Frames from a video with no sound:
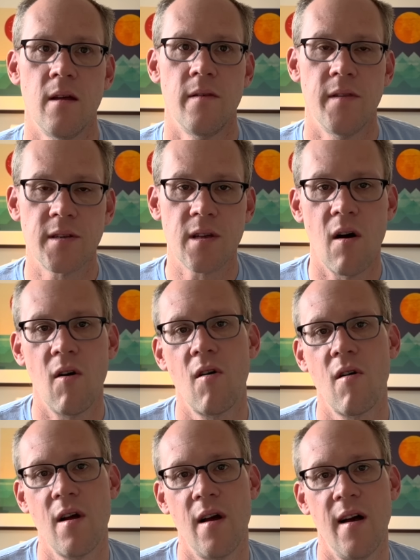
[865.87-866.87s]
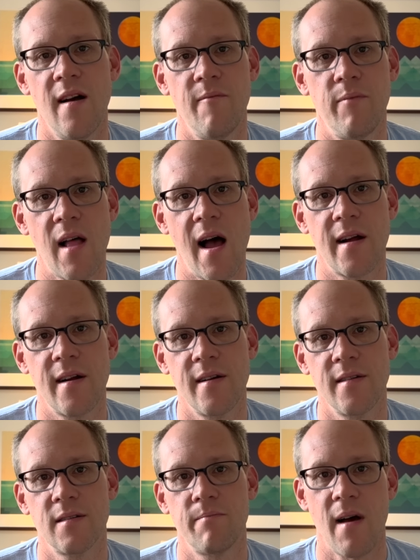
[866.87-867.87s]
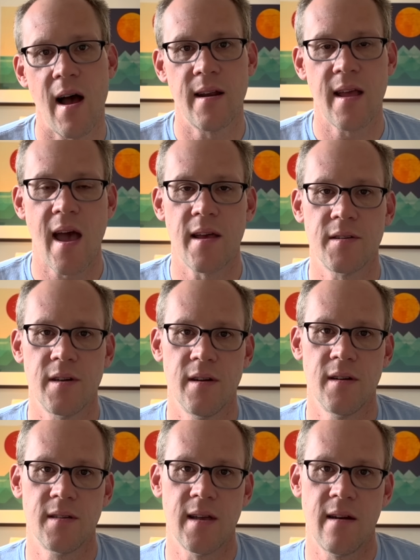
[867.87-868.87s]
This cohort of bloggers, podcasters,